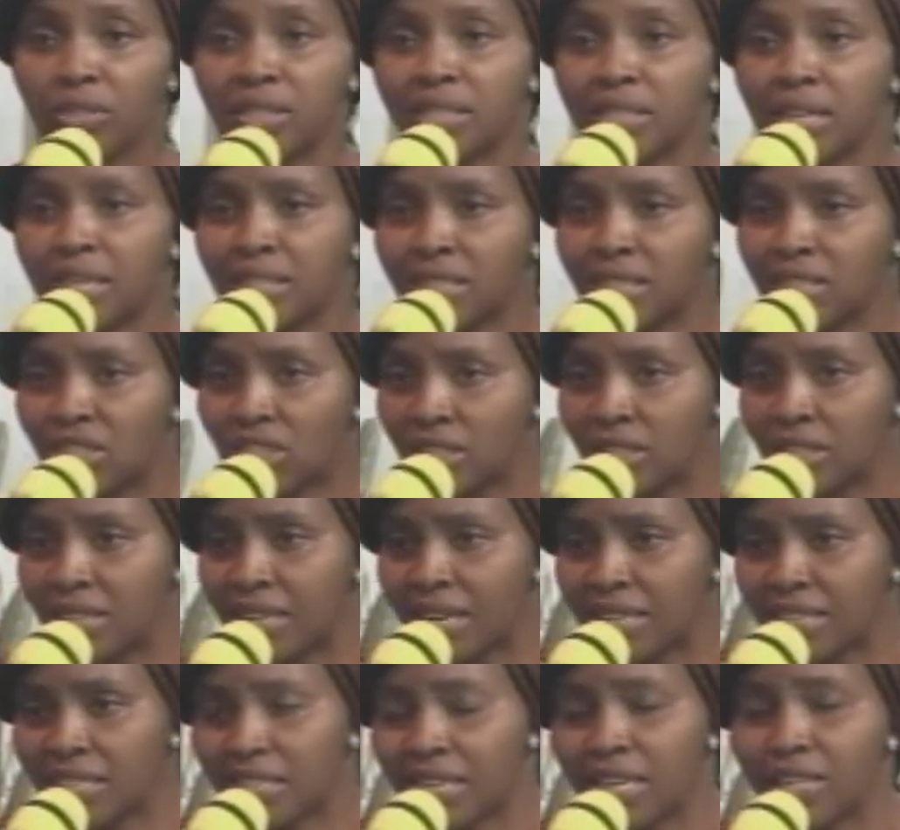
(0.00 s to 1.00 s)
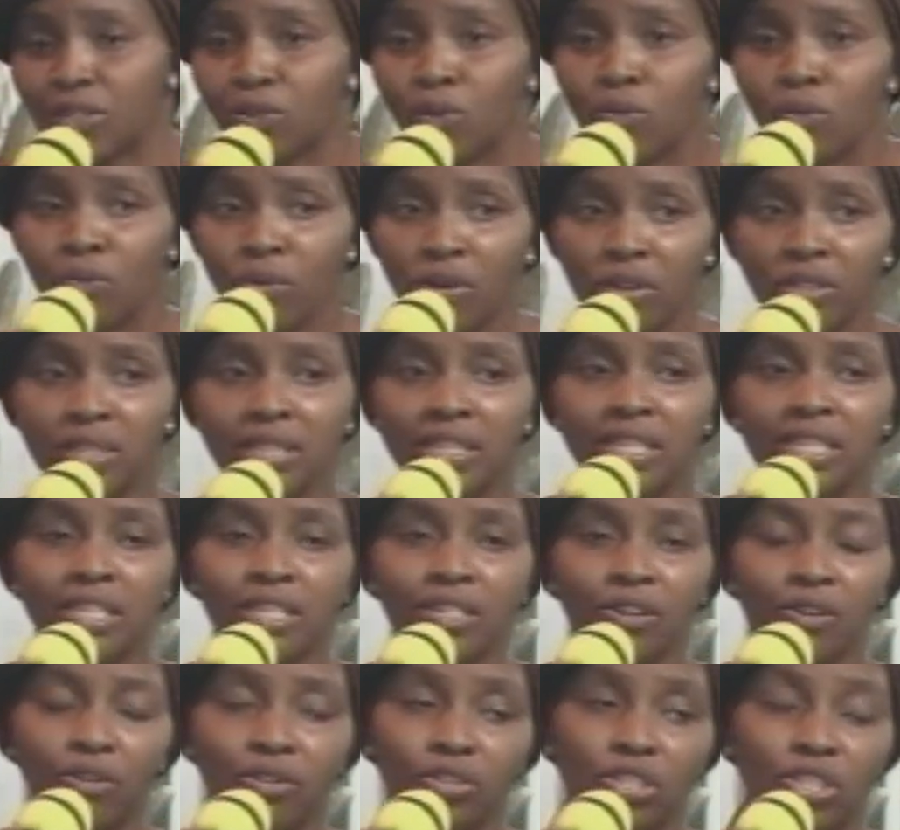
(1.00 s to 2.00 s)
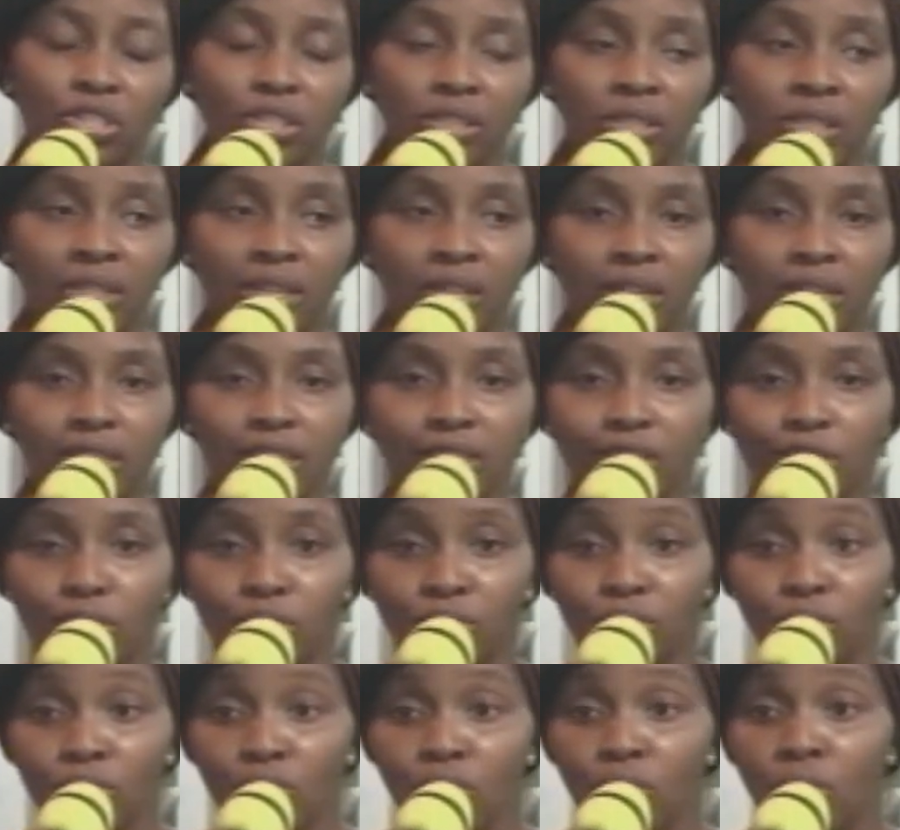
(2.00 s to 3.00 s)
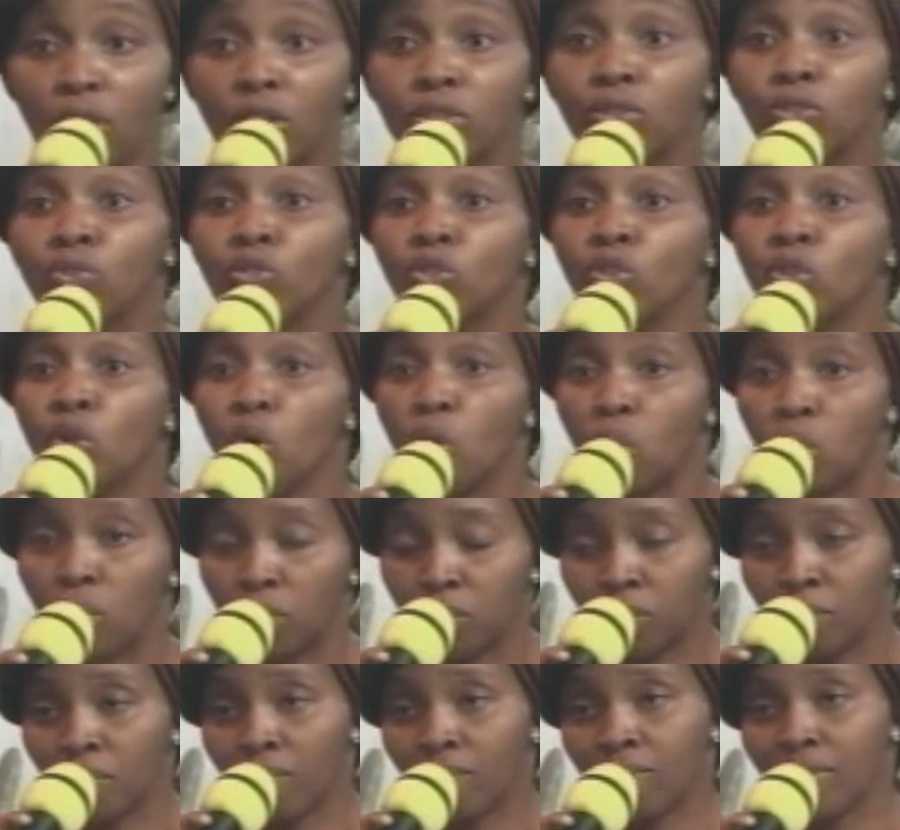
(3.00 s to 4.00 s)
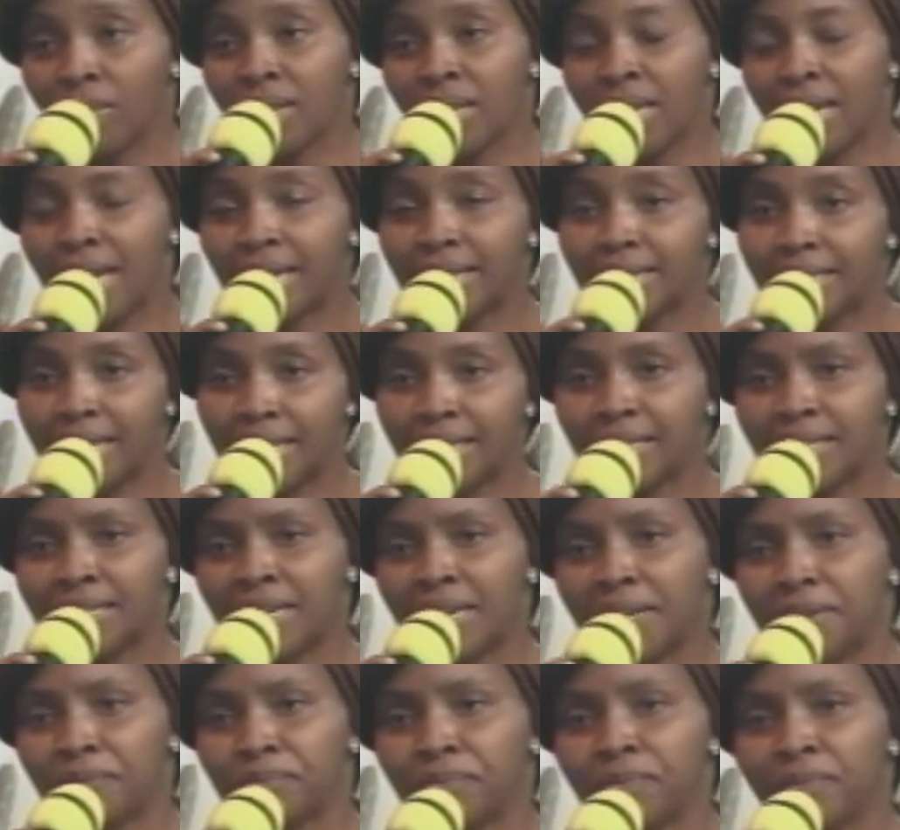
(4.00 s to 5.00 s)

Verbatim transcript: You start teaching that child what he or she needs to do, what to know at that time.